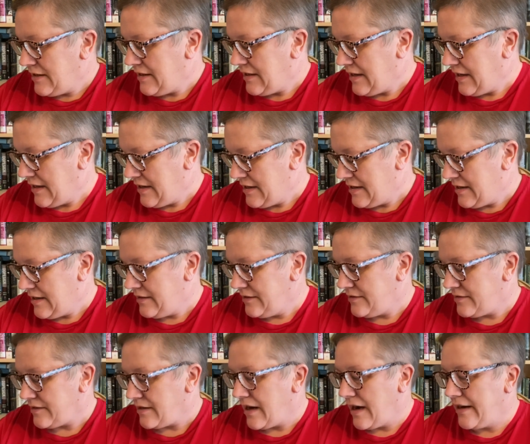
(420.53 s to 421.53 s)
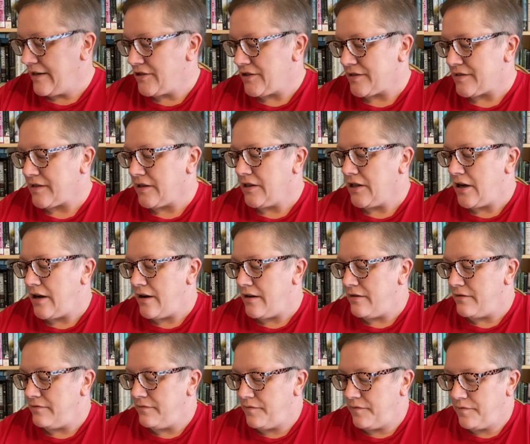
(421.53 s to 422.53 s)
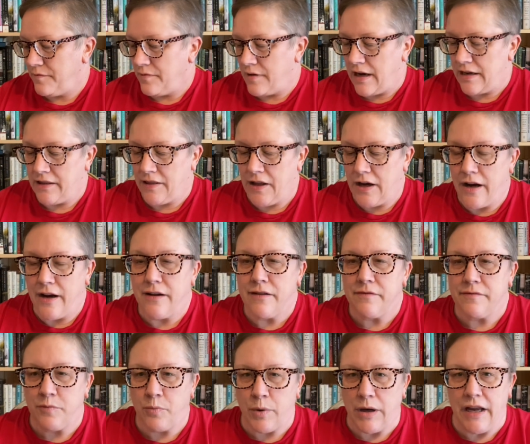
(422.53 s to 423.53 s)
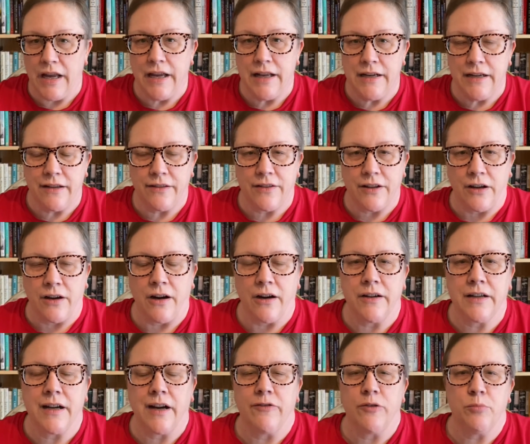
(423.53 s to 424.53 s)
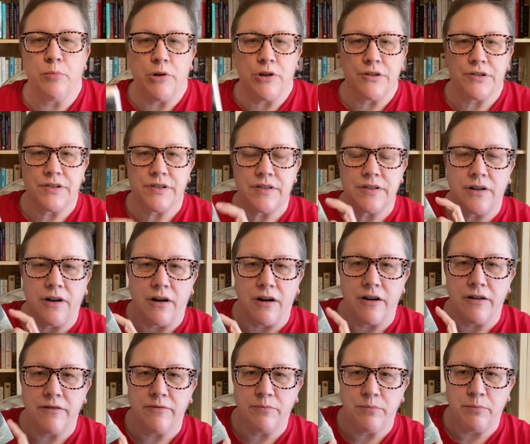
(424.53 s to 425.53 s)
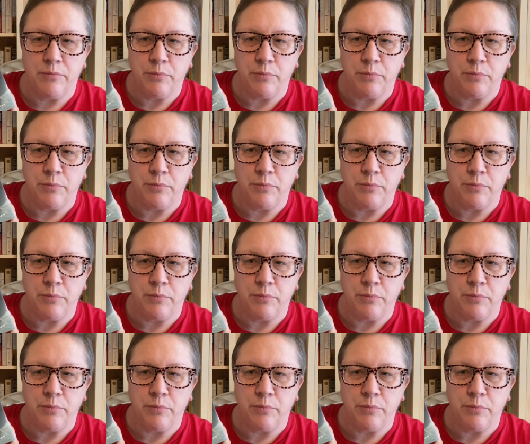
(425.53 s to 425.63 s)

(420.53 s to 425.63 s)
And I love when the hardcover books are